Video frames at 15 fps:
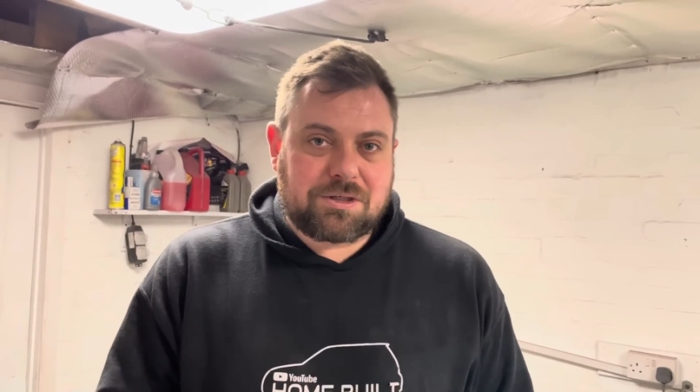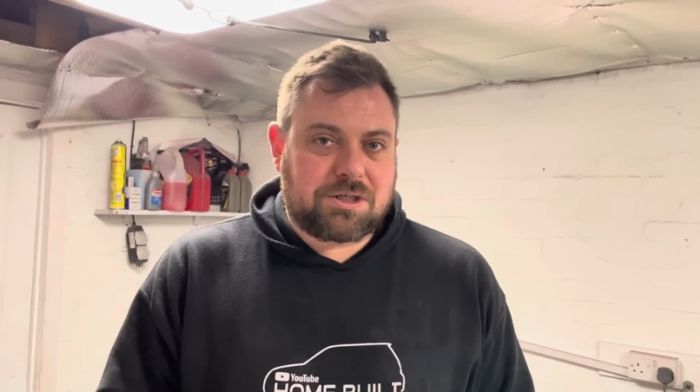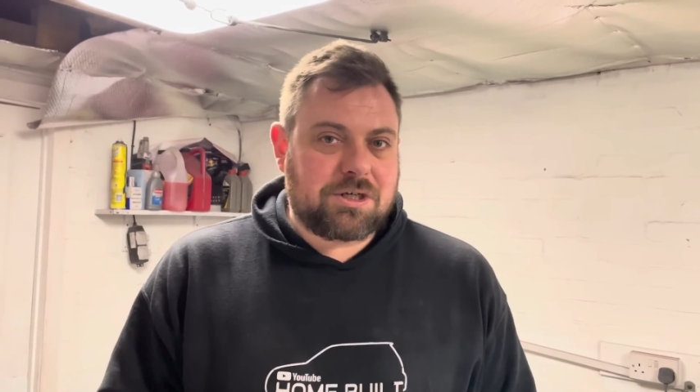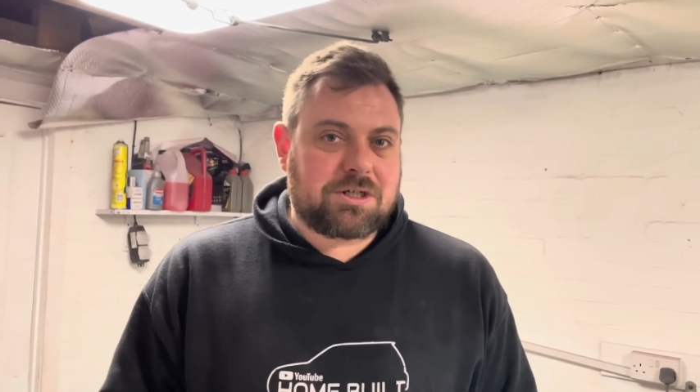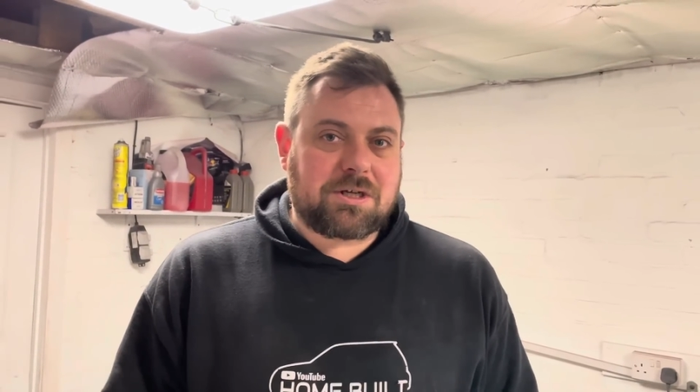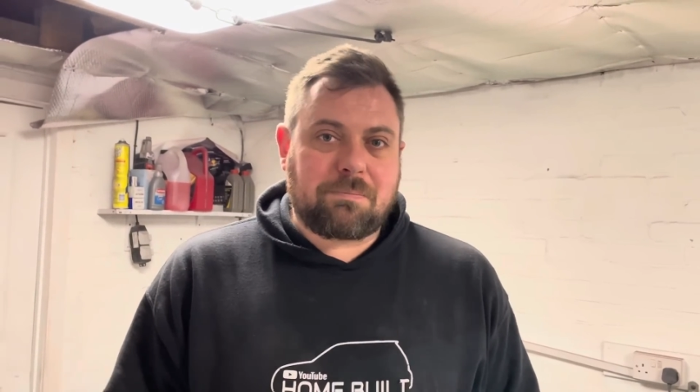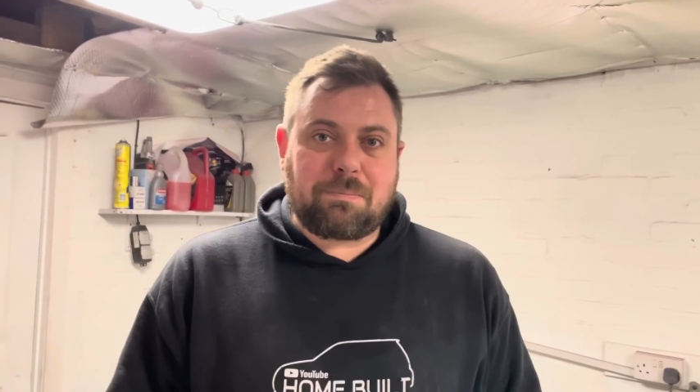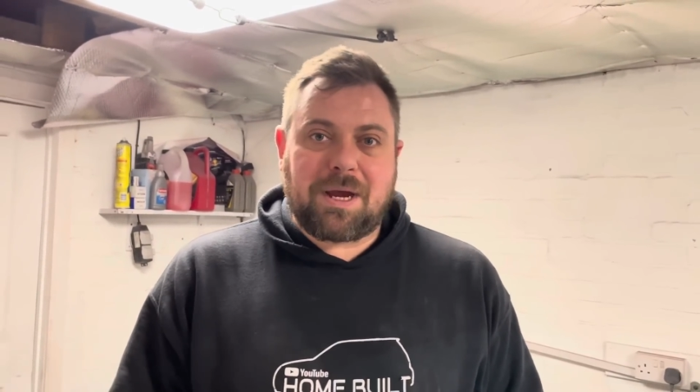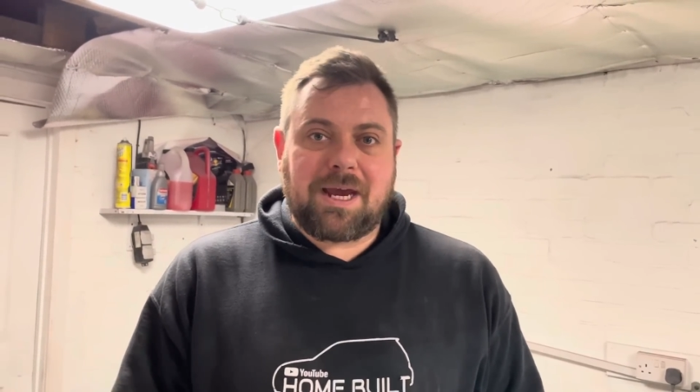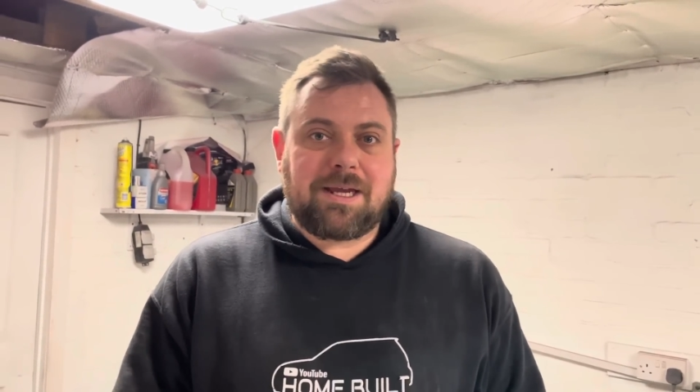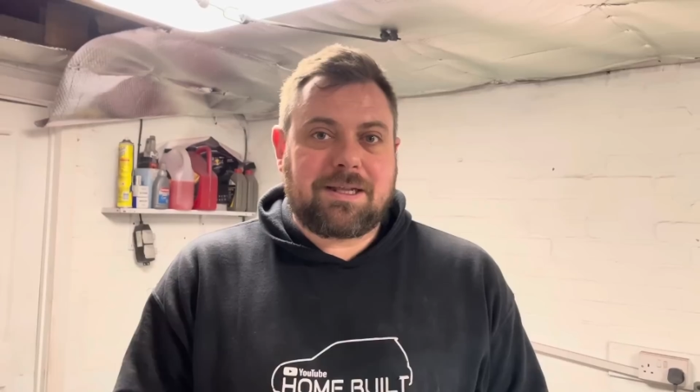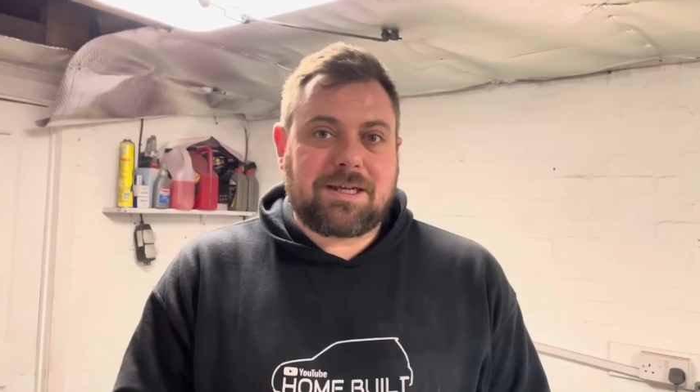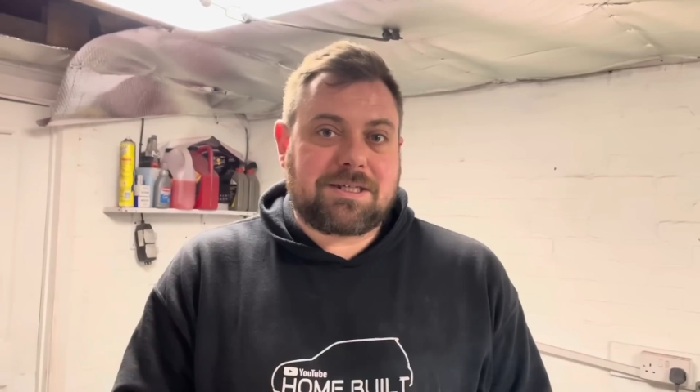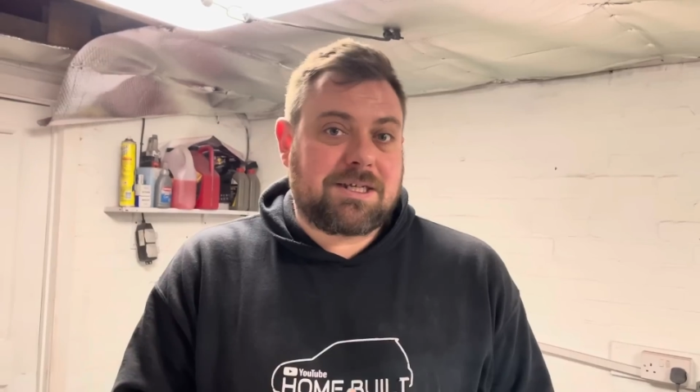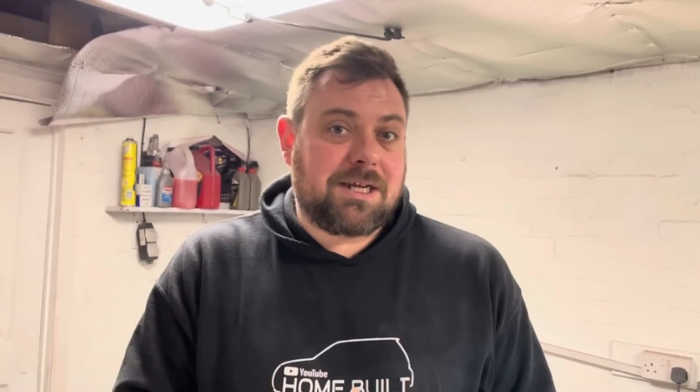just some behind
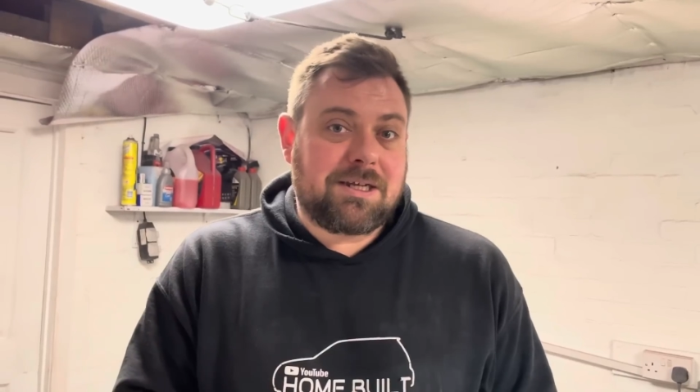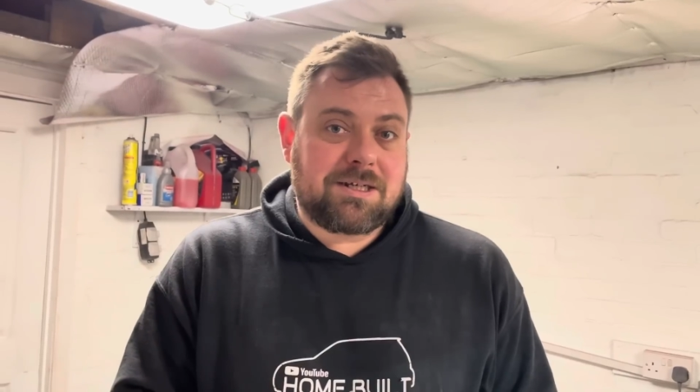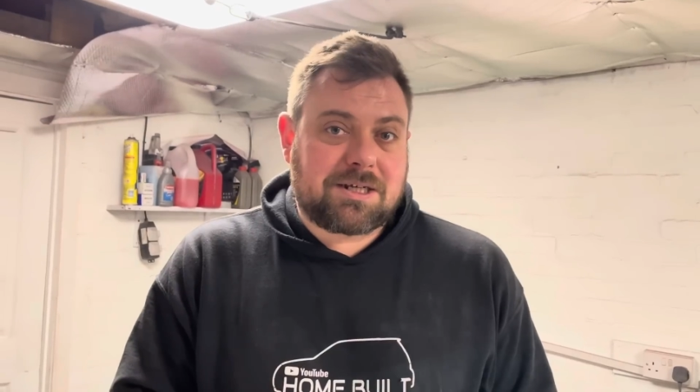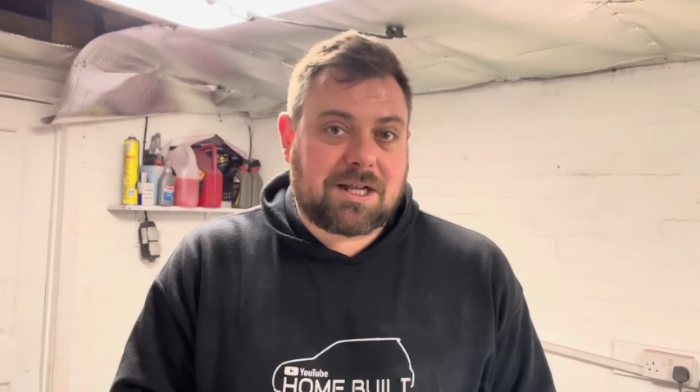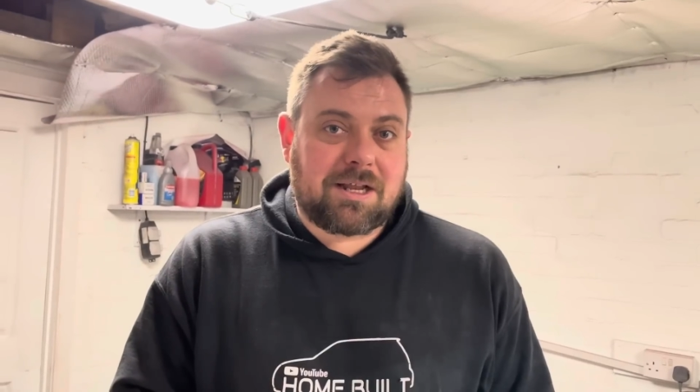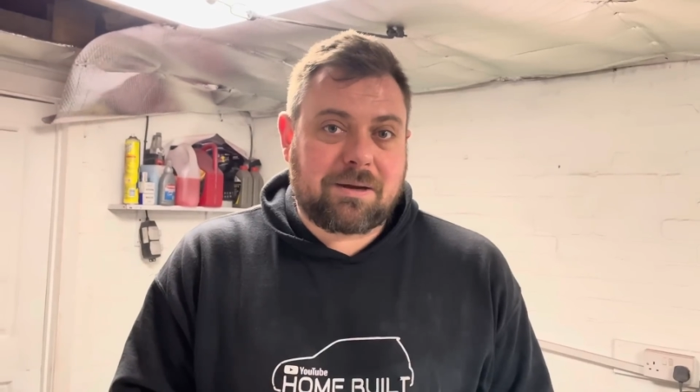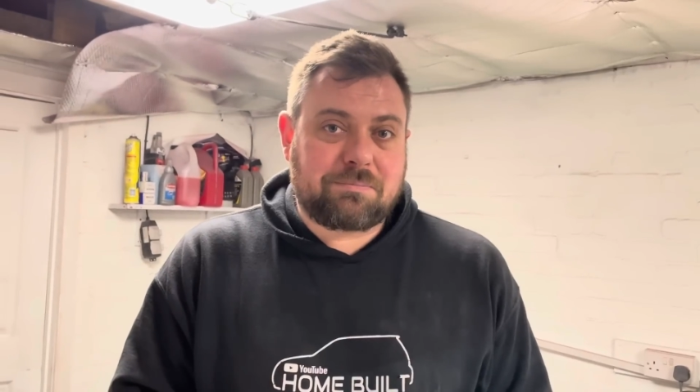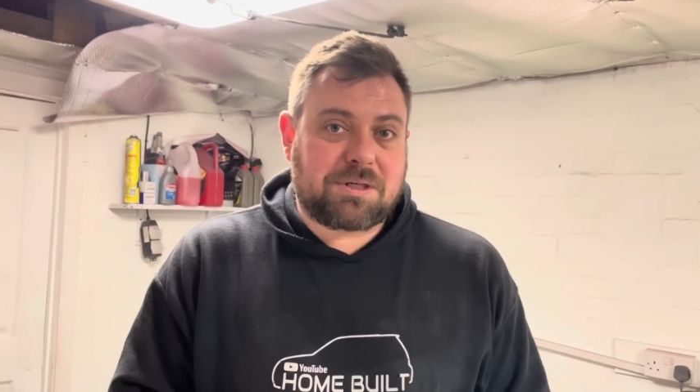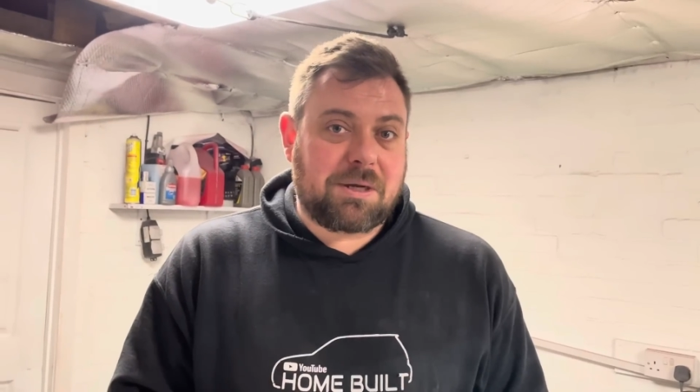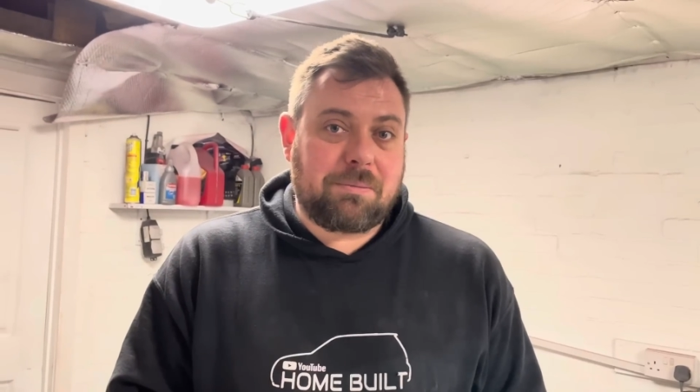the scenes clips